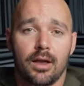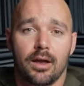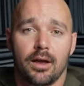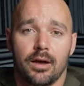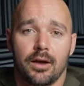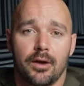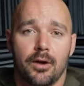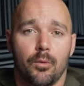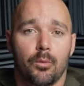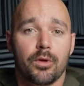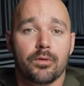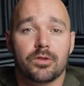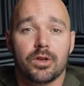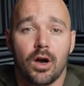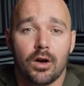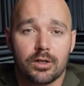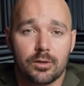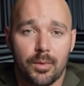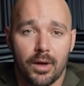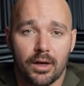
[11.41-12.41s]
Uh, we
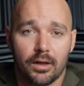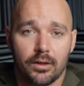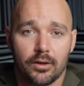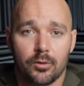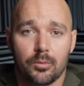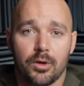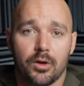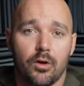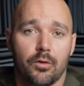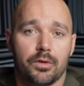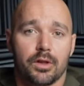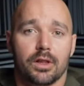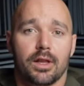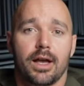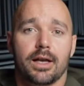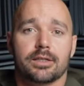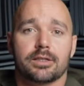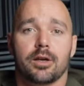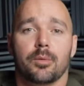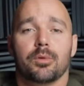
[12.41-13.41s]
talked about a little bit over the
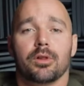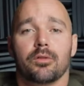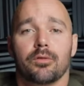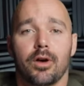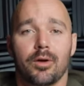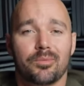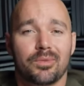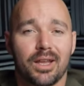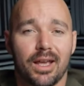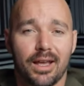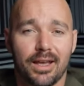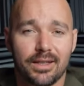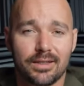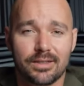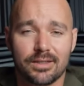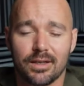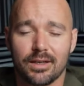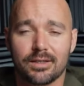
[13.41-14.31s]
last couple of updates.